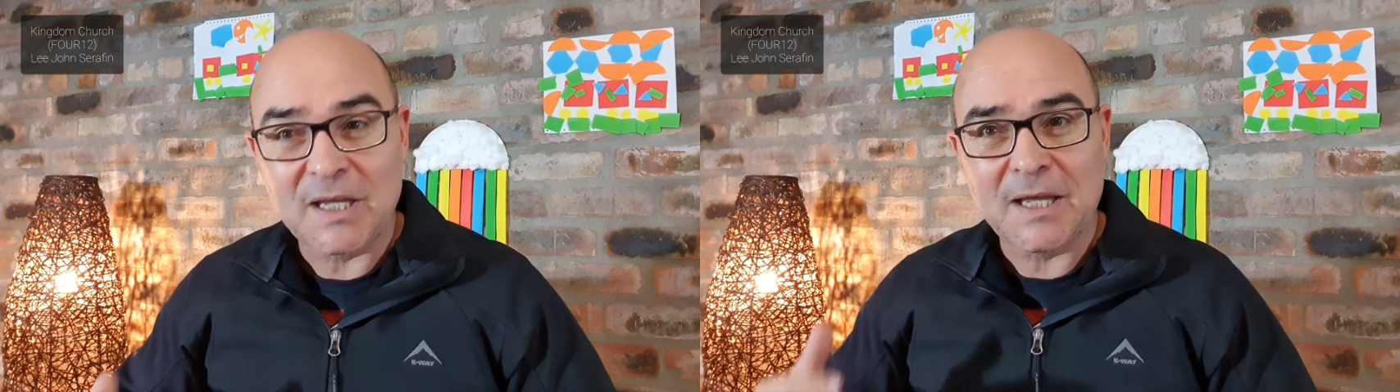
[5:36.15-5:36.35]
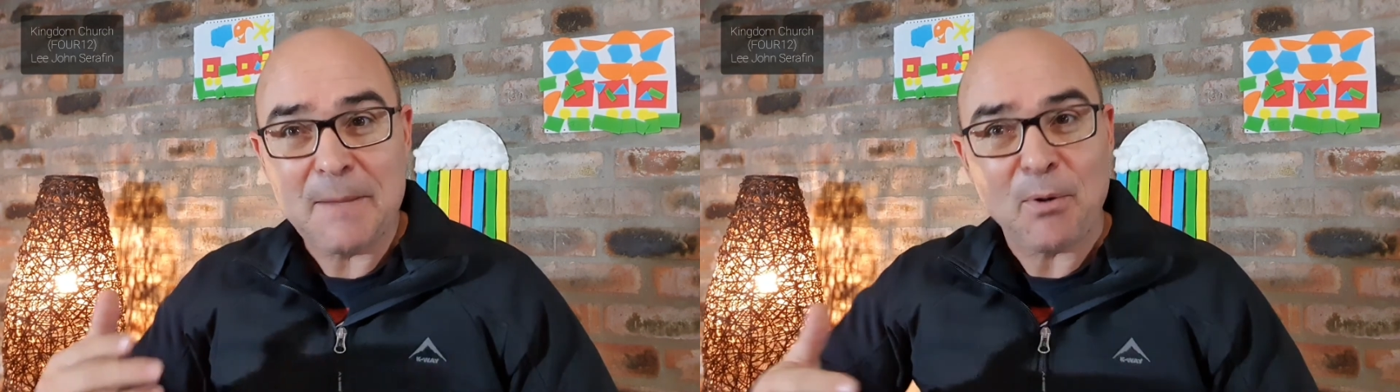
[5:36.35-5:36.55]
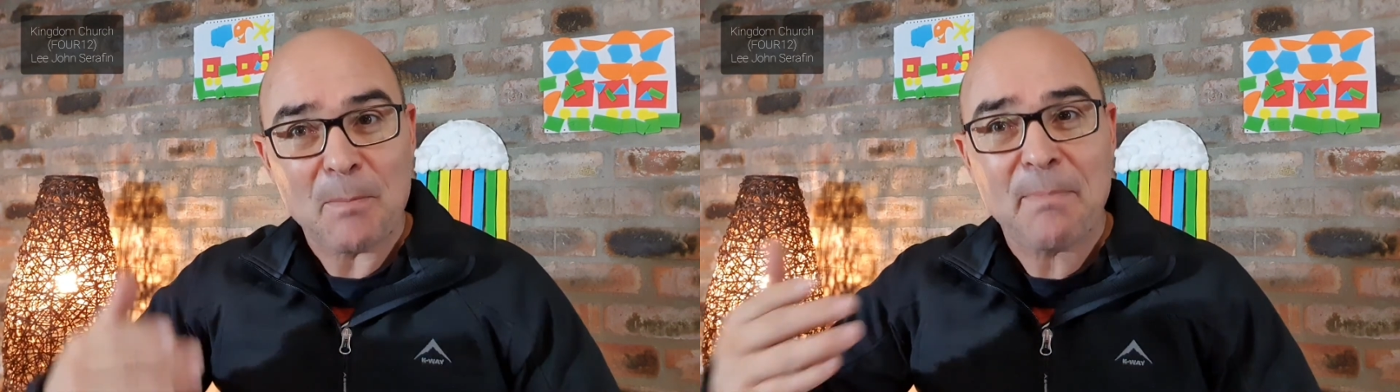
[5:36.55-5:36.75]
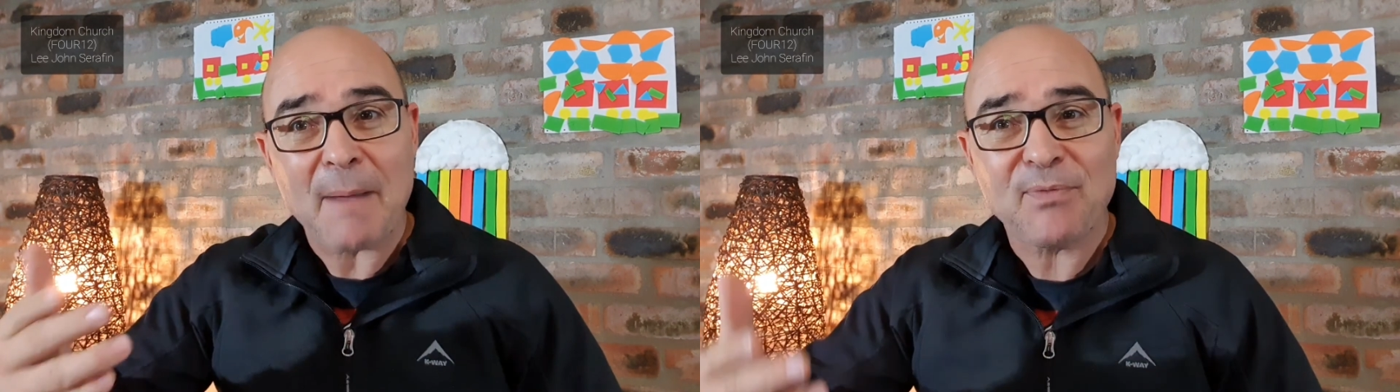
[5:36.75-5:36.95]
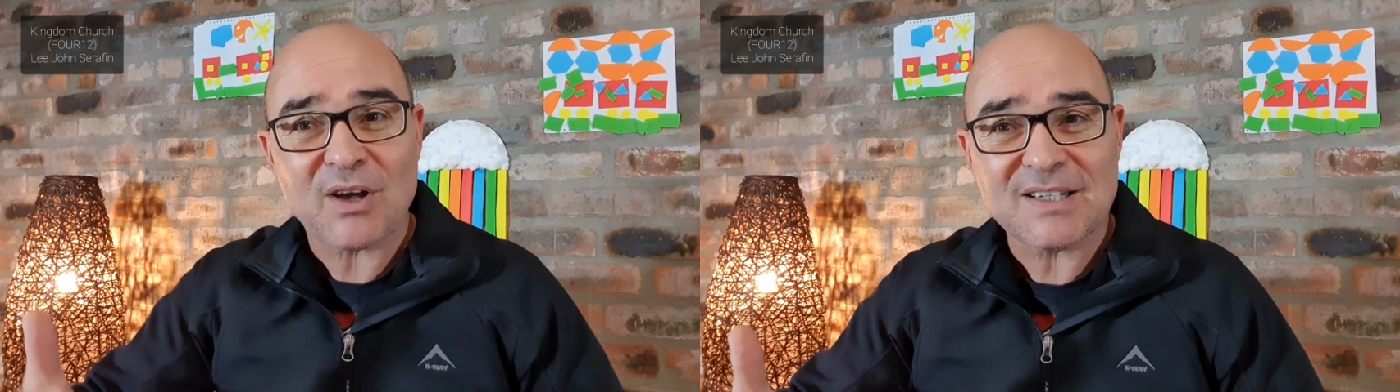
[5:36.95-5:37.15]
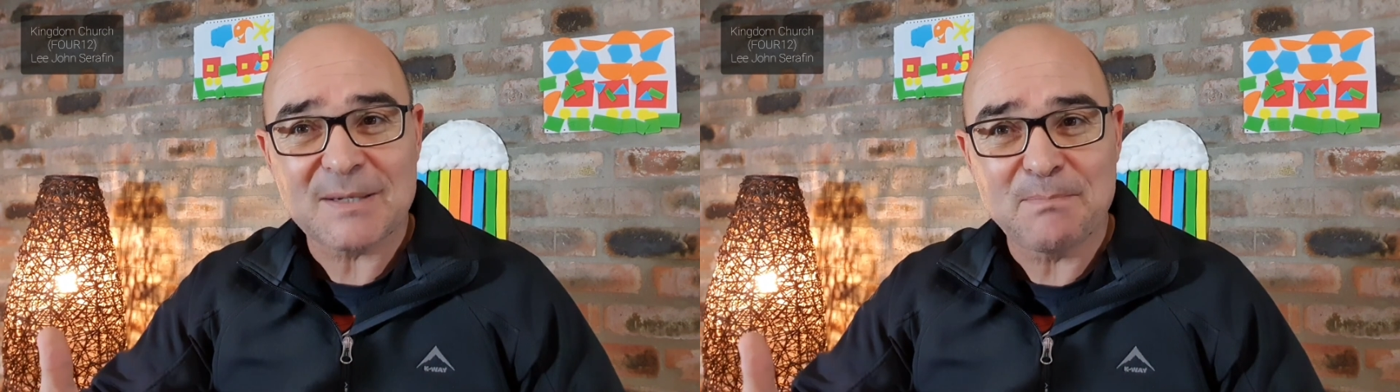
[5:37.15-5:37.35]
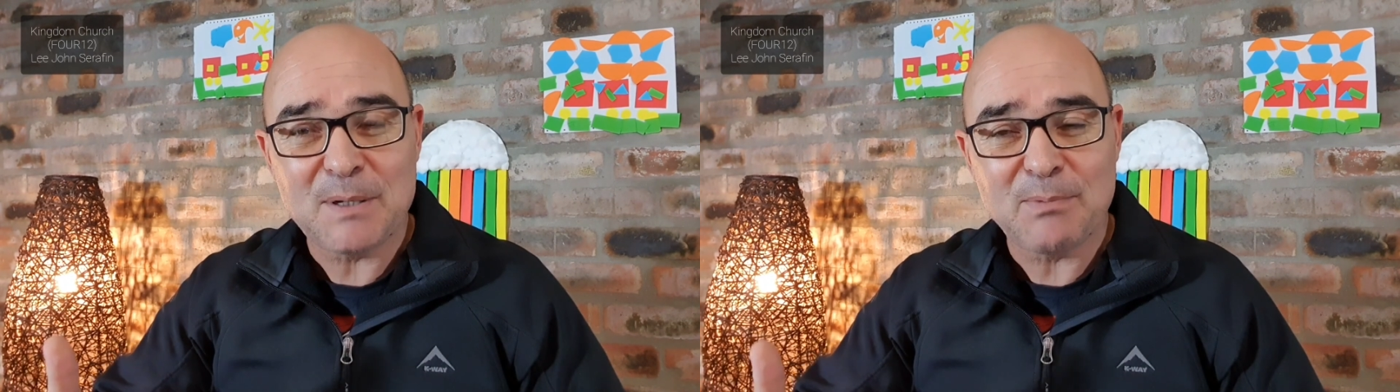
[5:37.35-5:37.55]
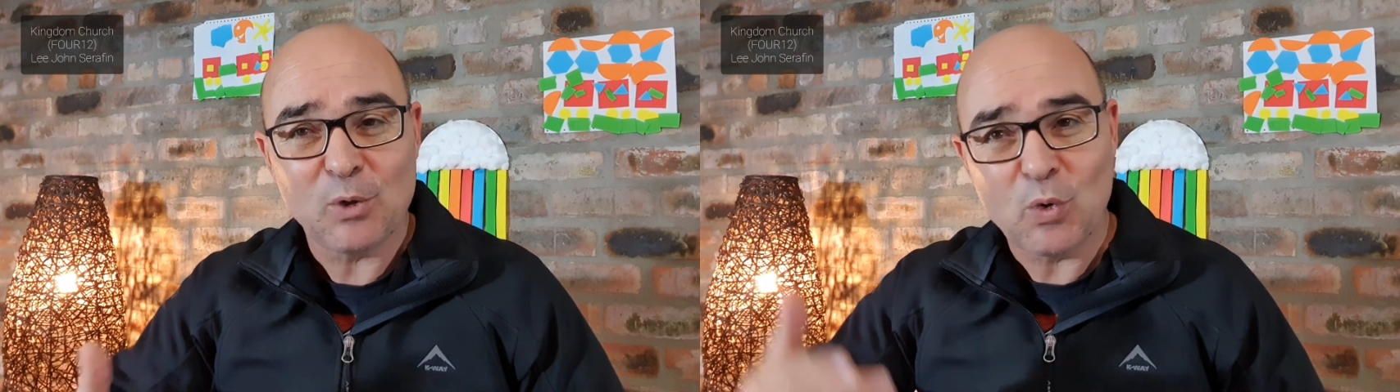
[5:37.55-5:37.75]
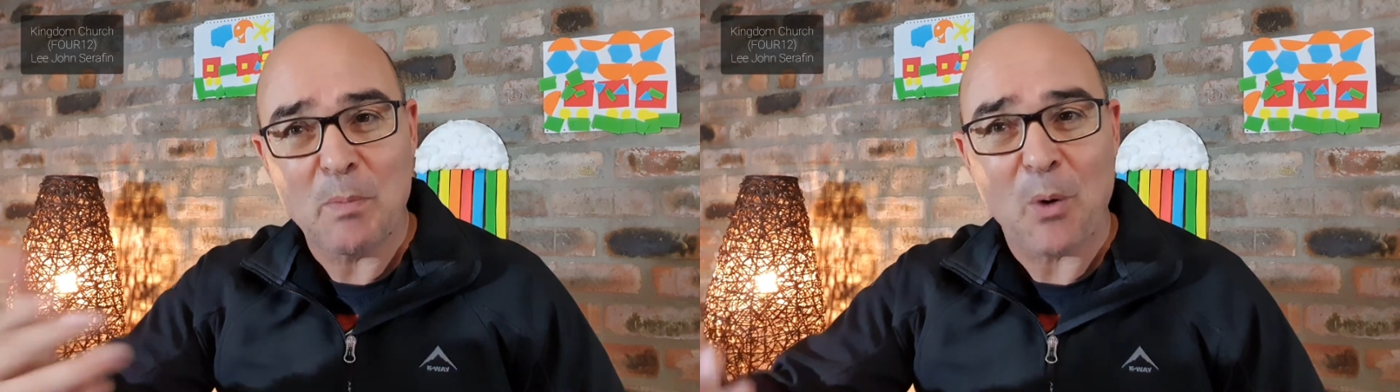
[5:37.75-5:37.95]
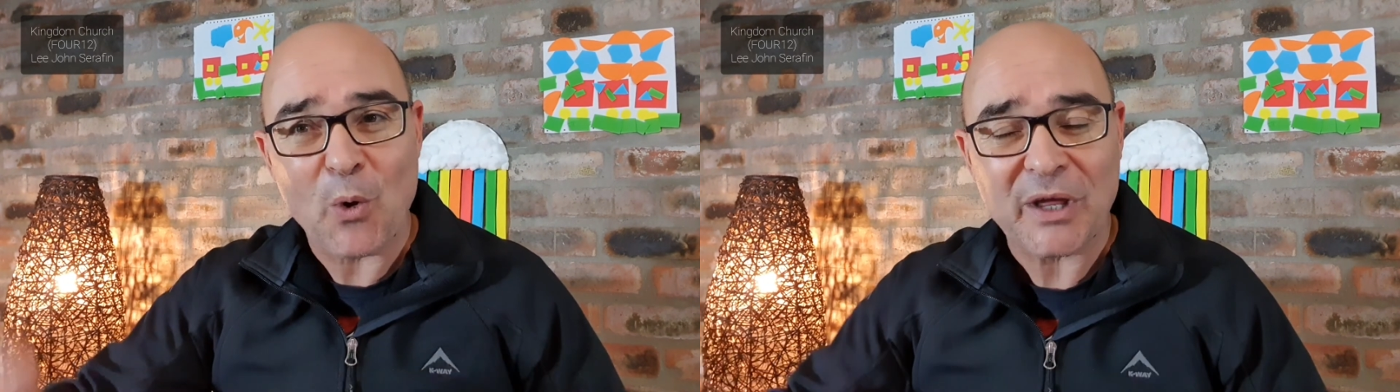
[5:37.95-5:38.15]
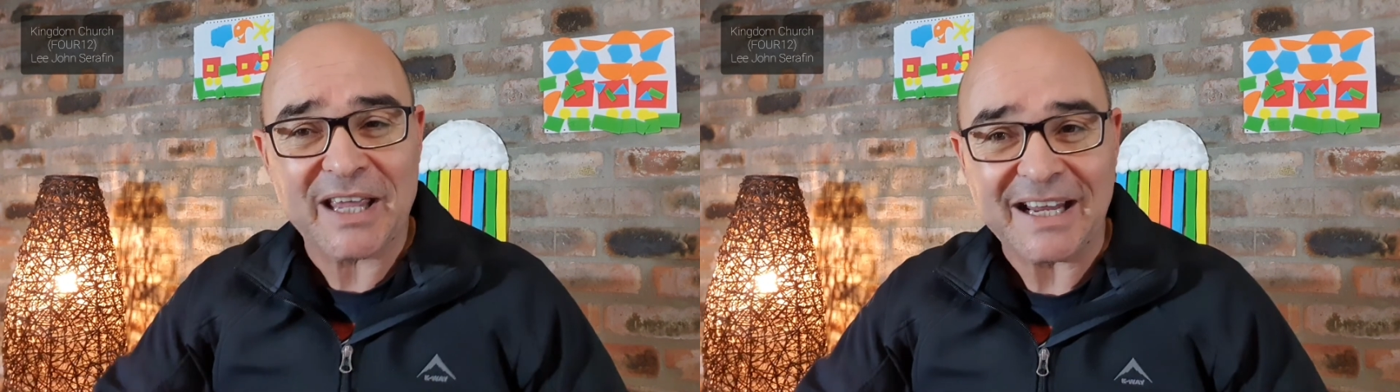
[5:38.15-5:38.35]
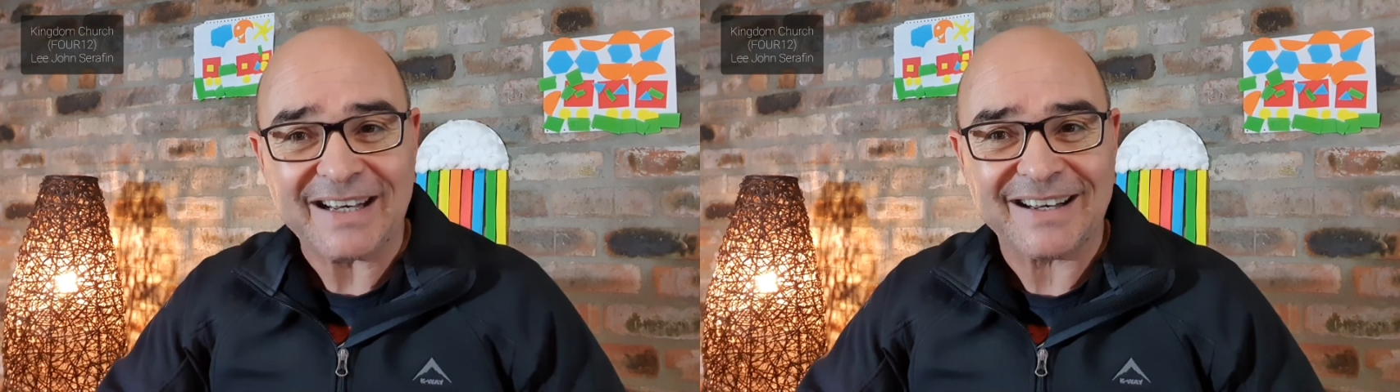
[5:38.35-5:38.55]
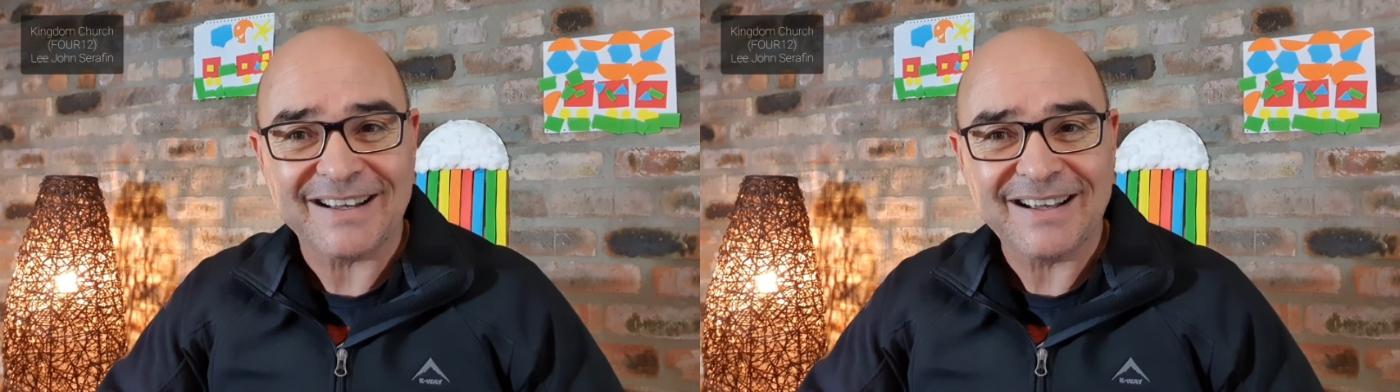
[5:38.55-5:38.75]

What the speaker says: keep on baptizing people who were born again.